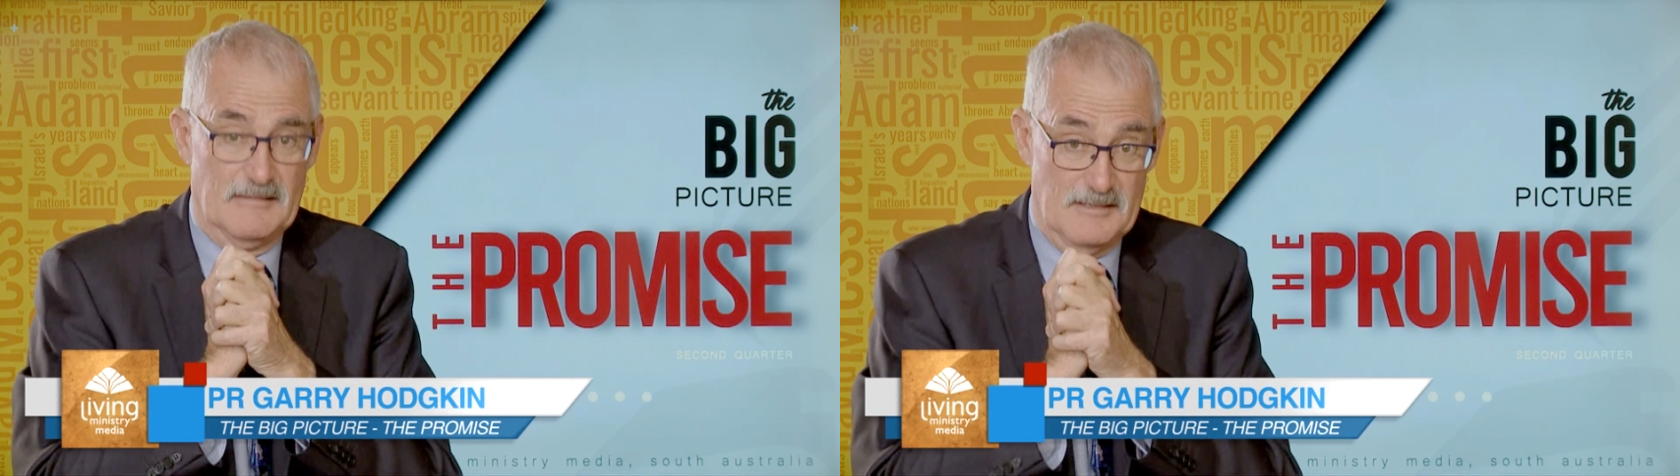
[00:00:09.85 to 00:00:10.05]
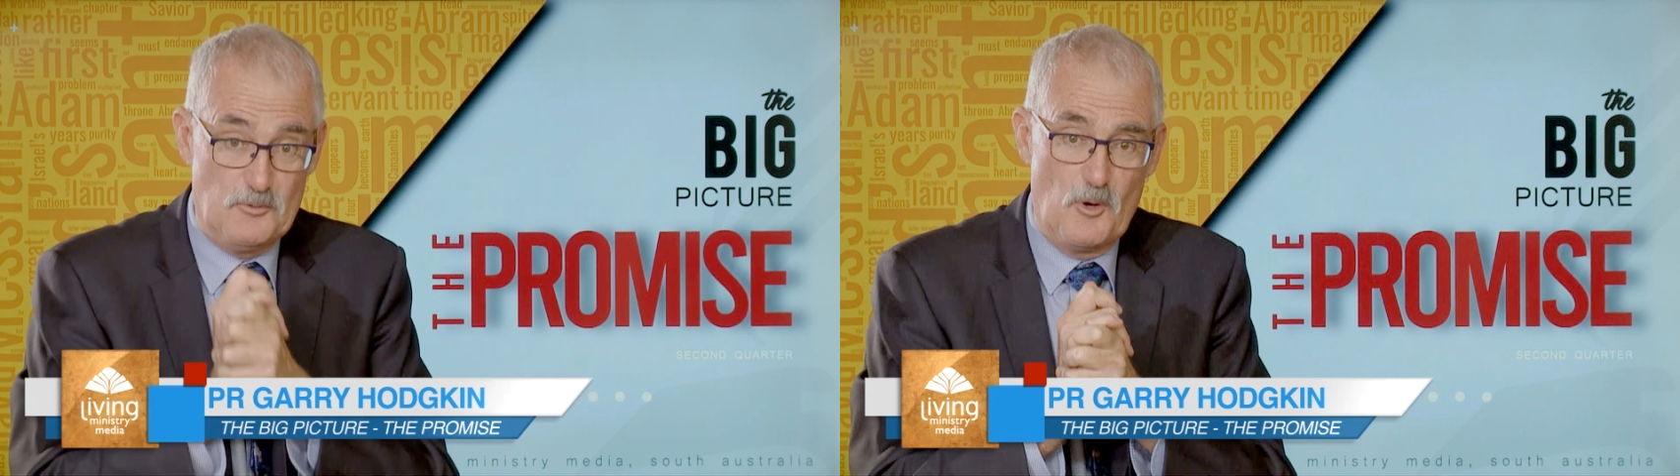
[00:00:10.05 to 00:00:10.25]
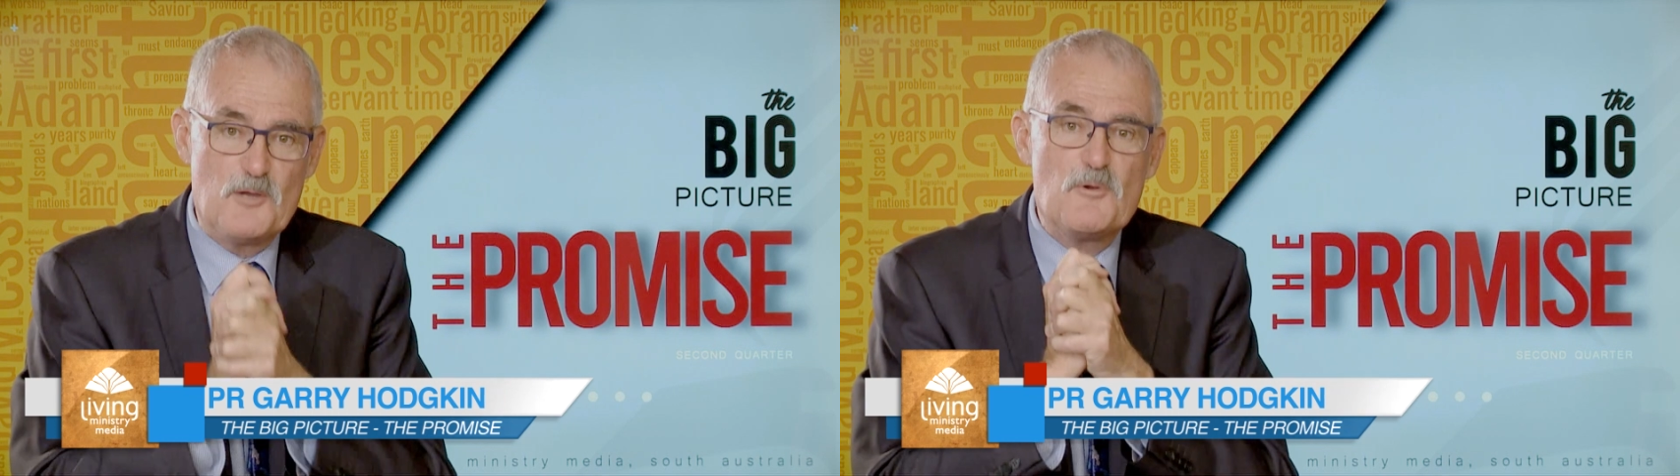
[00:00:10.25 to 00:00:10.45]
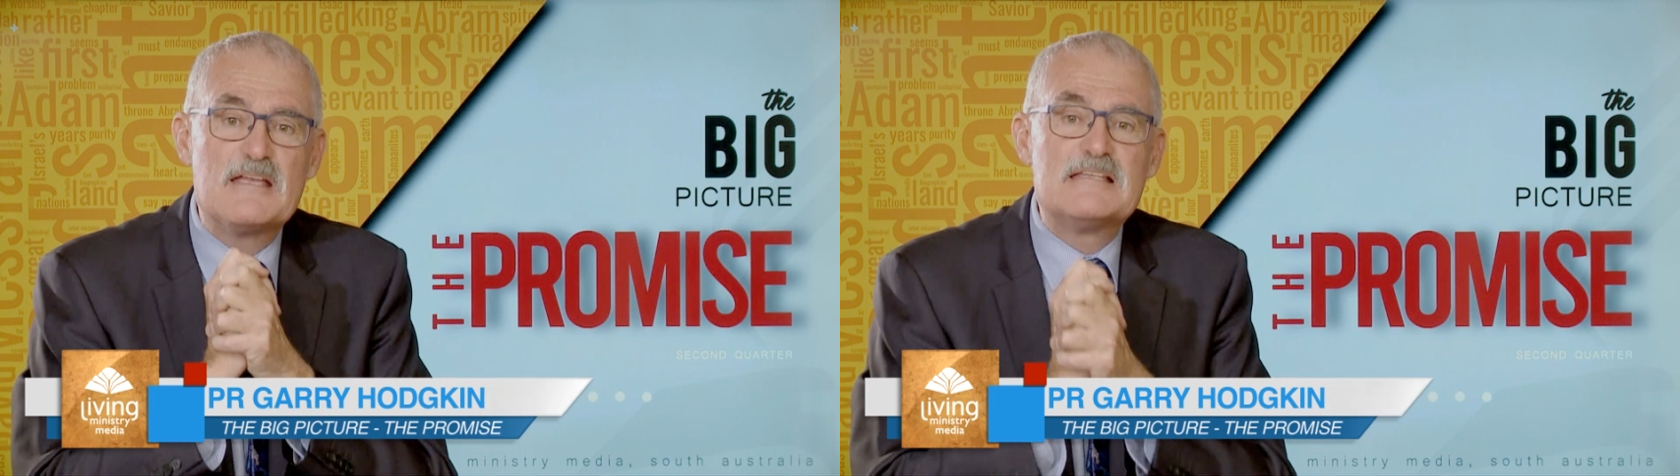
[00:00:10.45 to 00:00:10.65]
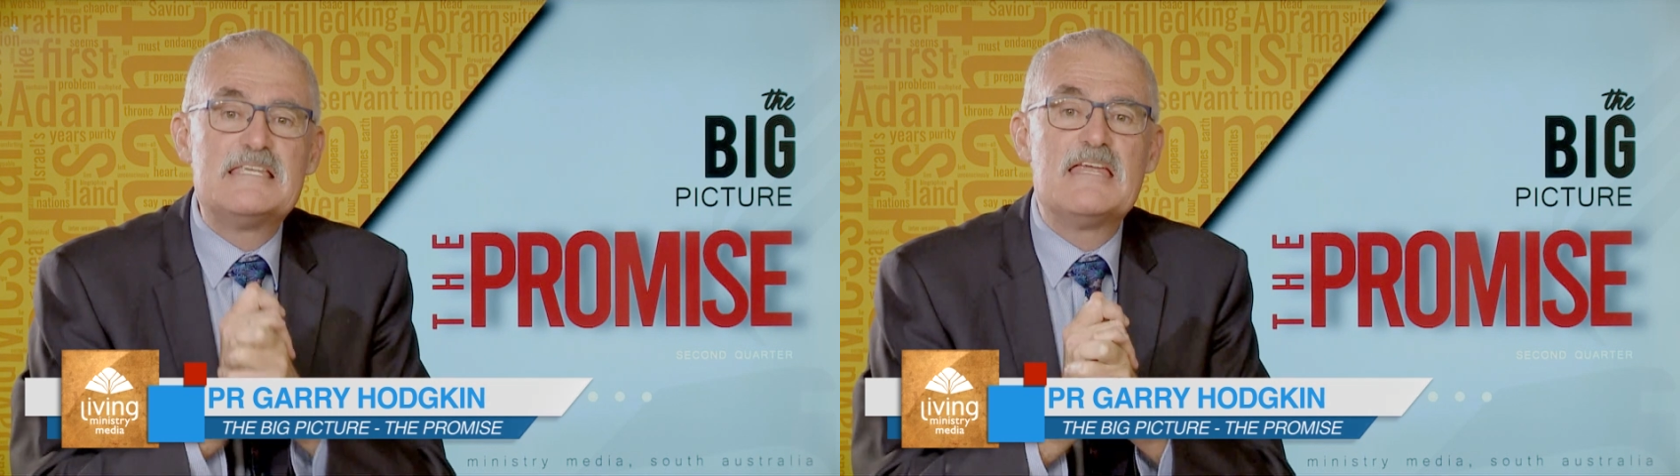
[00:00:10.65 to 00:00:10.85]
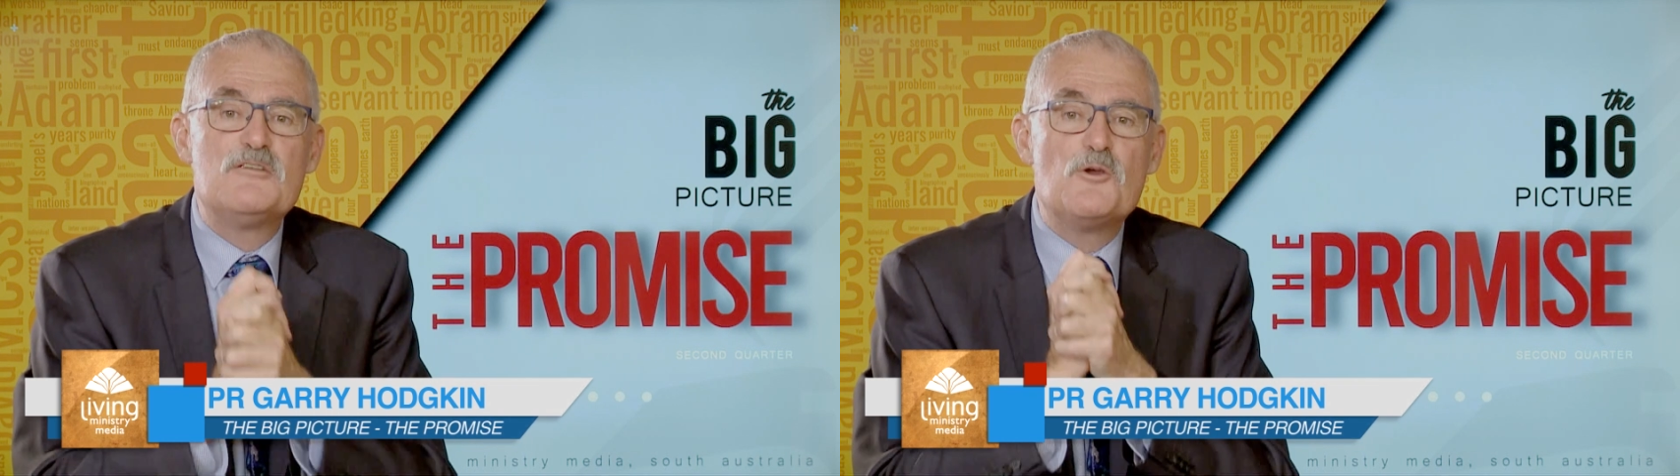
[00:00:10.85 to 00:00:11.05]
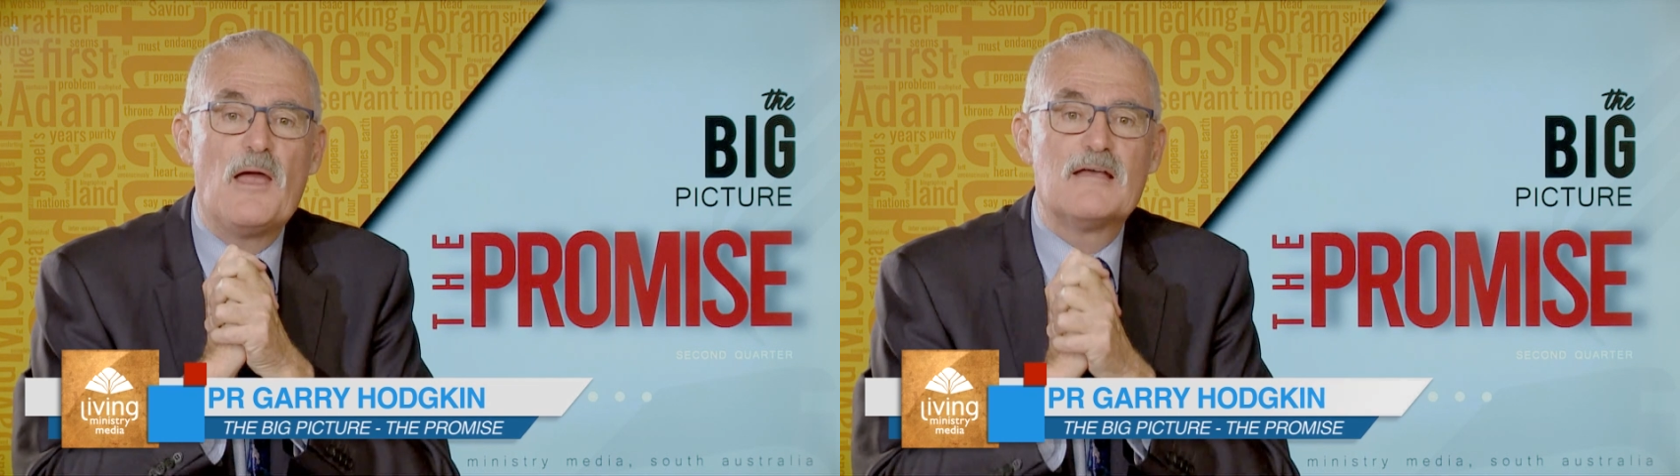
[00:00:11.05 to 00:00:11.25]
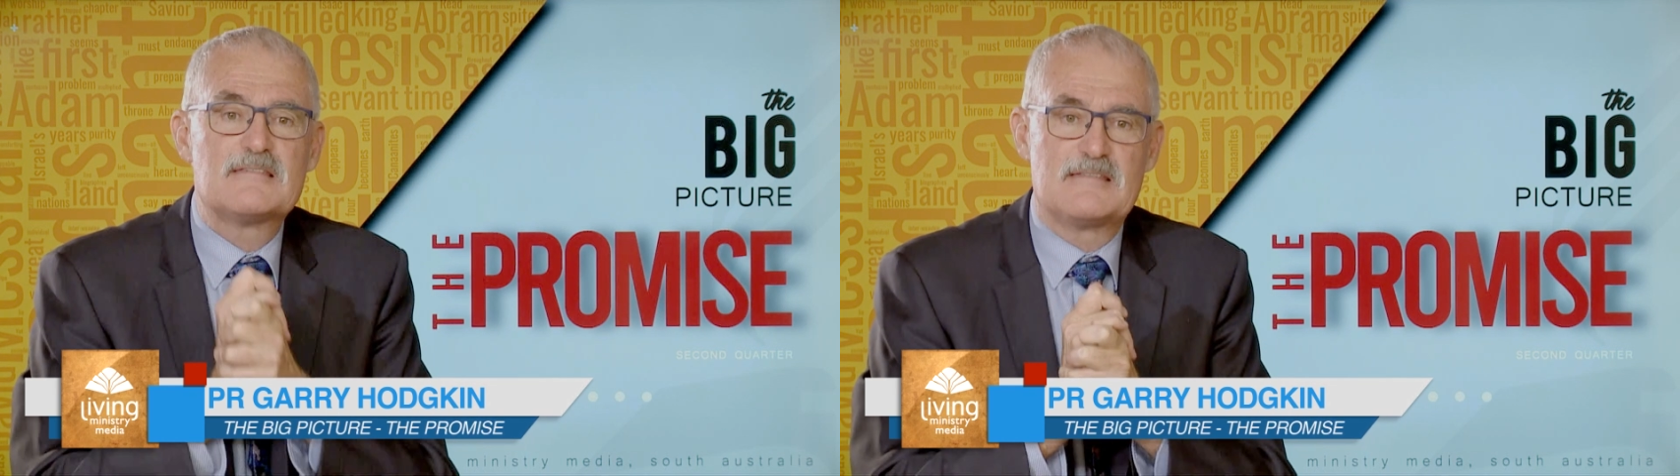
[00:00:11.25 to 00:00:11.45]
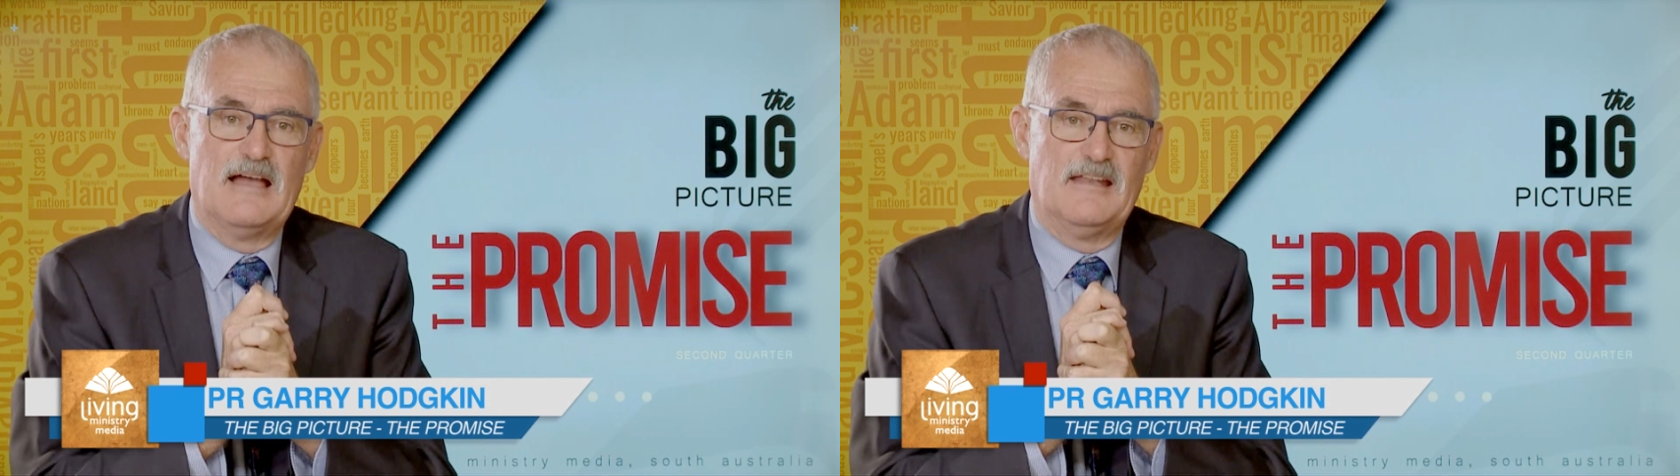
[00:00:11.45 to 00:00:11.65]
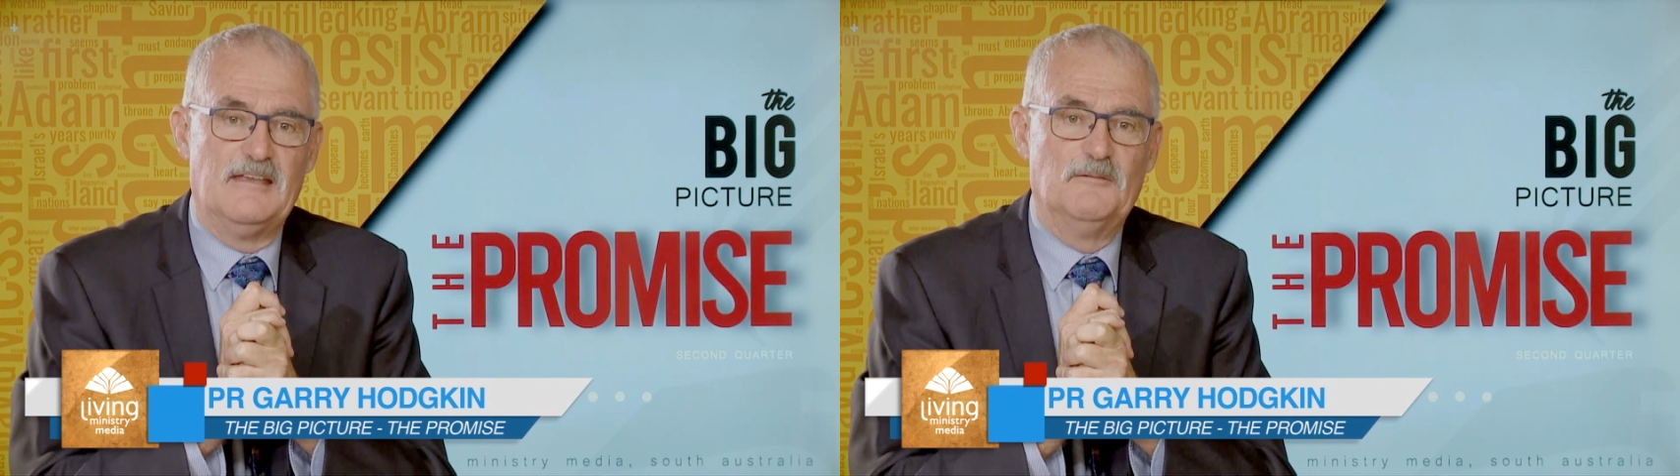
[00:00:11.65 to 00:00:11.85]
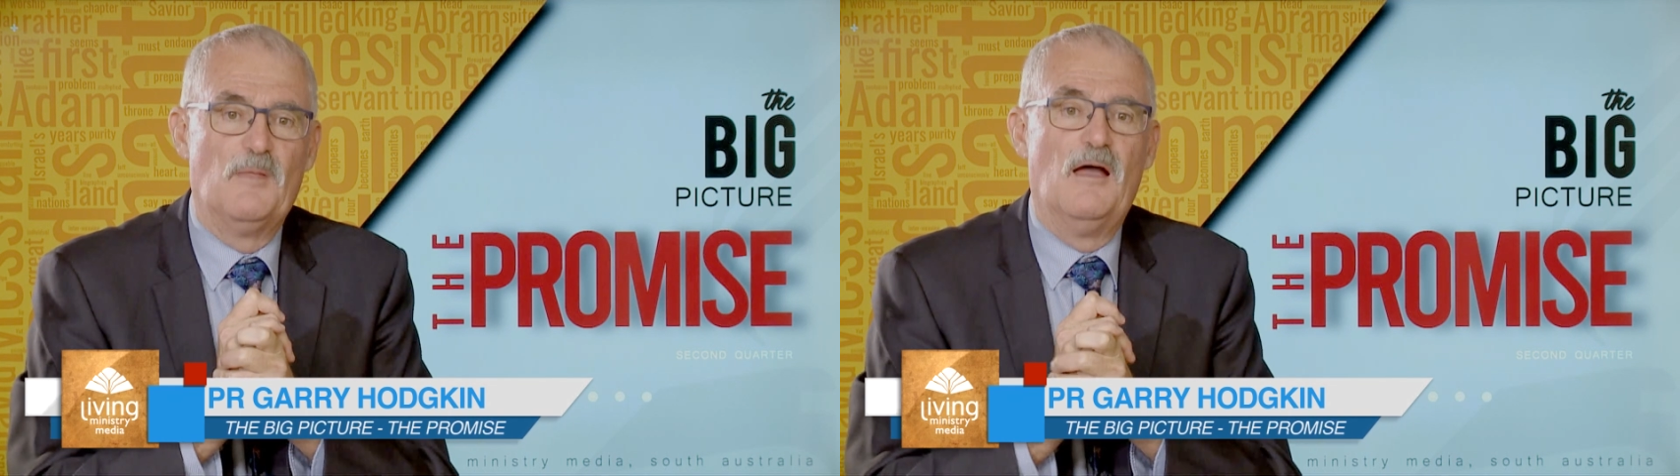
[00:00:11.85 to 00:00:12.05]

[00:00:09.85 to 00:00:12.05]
This week we continue our study